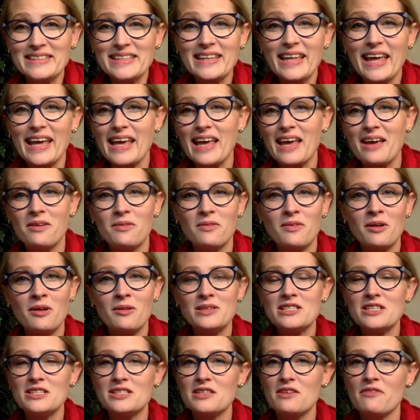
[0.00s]
Like it was
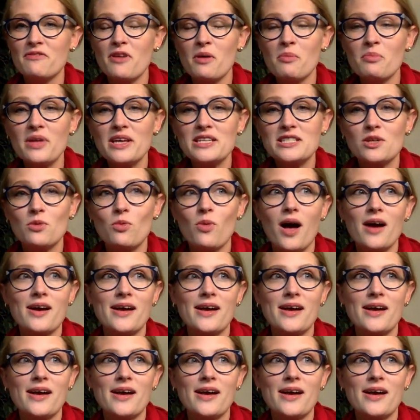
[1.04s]
just a fun place to walk.